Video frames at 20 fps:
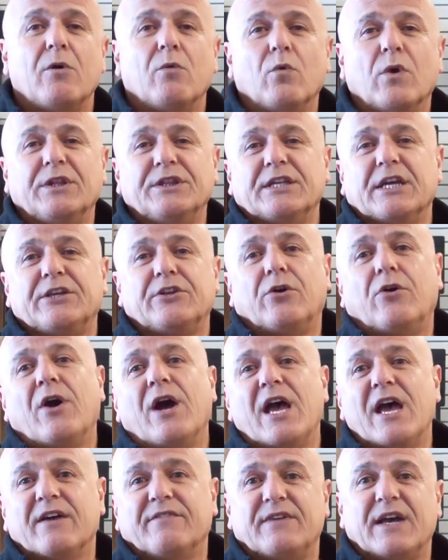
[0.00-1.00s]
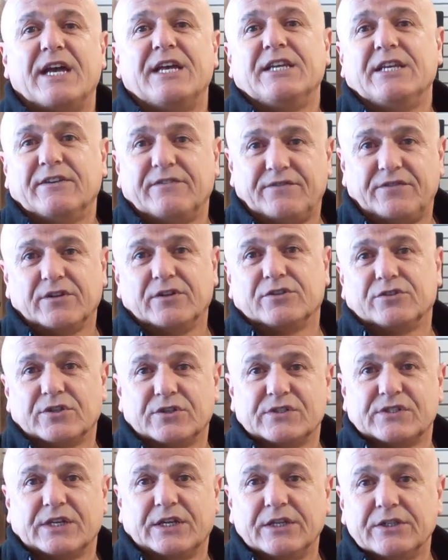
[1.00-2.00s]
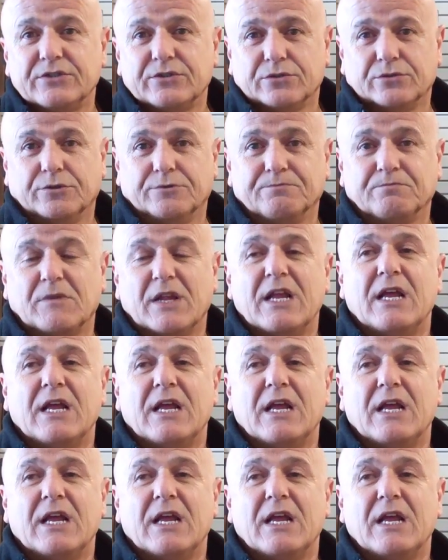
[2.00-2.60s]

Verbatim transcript: when they don't have any filters into them.